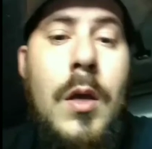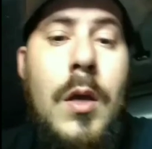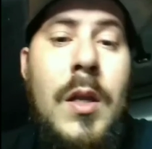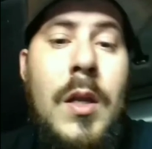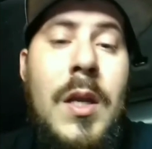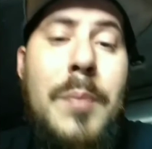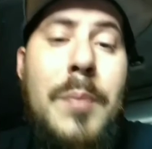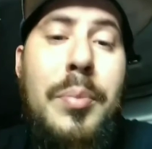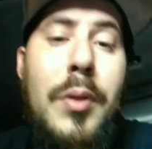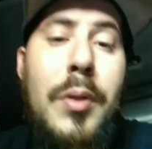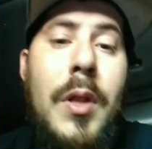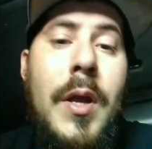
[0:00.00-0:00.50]

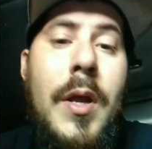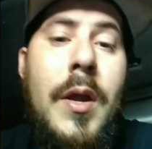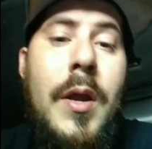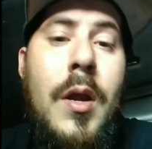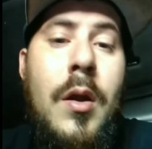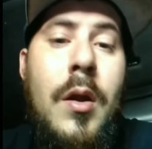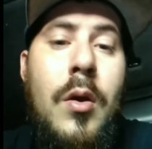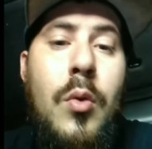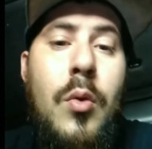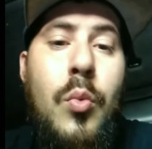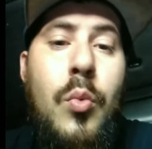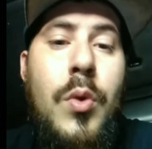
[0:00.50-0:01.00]
Any
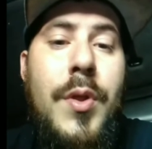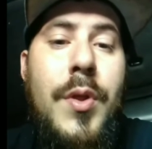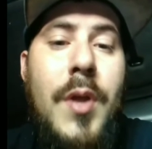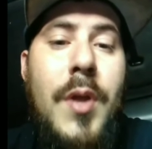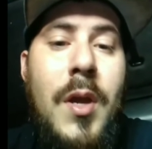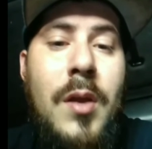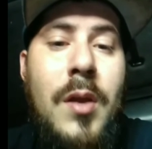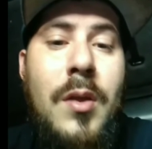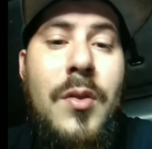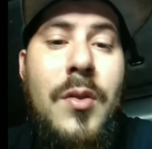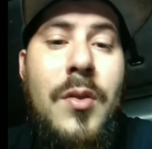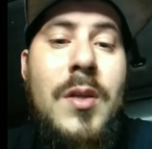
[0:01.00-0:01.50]
player
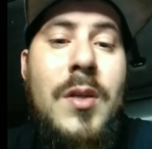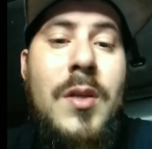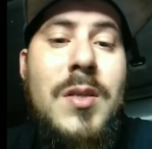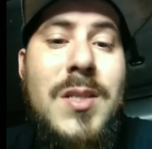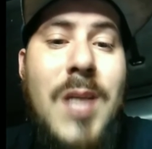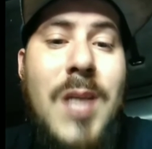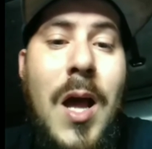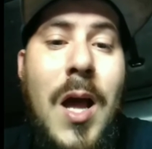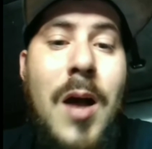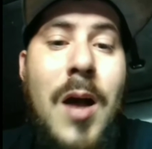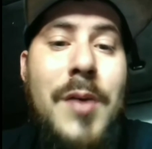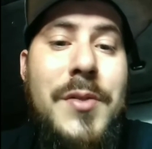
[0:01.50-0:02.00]
with any of
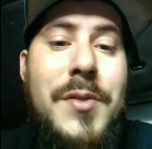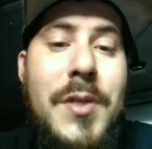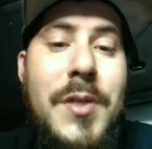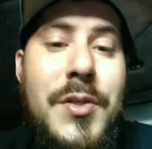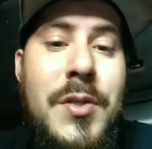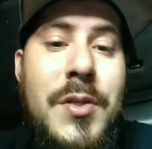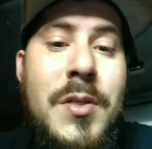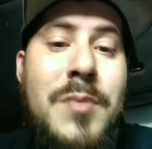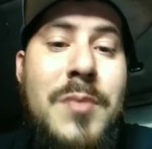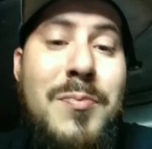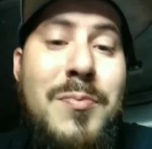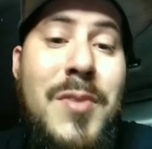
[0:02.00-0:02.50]
these styles I
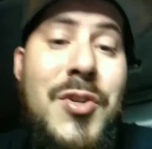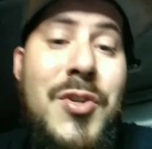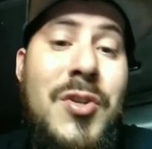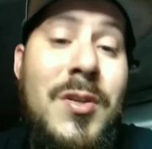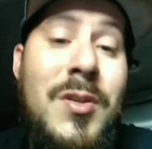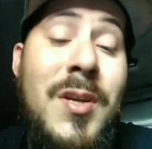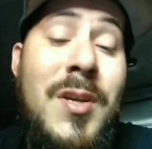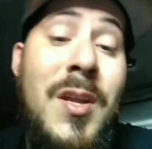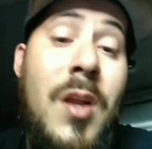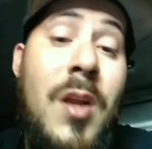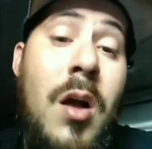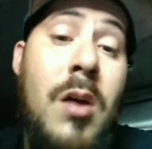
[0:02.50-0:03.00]
just
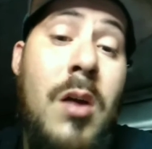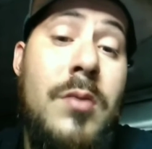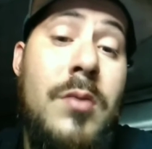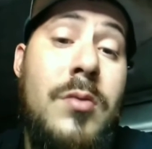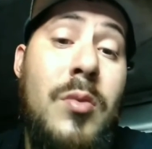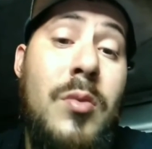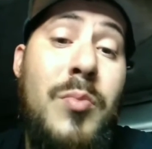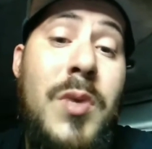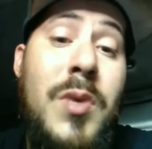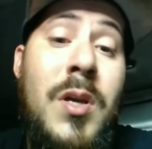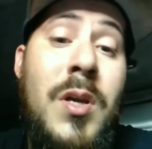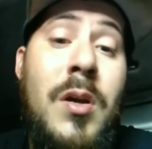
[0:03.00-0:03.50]
mentioned can
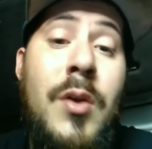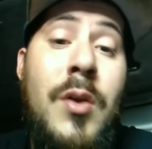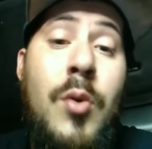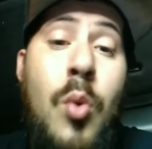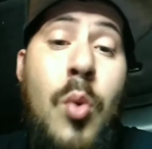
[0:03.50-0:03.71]
also be